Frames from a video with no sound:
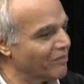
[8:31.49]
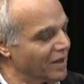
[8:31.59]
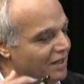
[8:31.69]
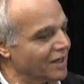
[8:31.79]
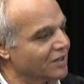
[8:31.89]

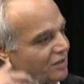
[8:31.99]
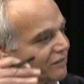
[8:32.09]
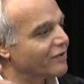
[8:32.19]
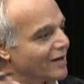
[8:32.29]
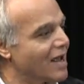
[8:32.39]
but in
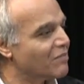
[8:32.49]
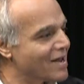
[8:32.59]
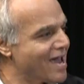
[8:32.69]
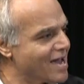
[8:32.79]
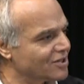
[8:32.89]
different
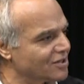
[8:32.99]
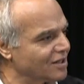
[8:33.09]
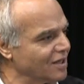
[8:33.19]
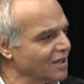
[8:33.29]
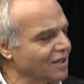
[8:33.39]

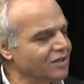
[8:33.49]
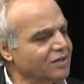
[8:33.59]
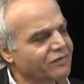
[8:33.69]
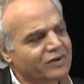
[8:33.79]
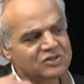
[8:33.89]
application,
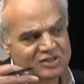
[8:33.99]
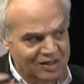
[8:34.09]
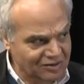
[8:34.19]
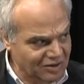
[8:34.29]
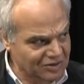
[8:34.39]
different
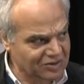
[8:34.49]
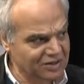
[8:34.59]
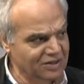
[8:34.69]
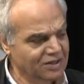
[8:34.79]
subtlety.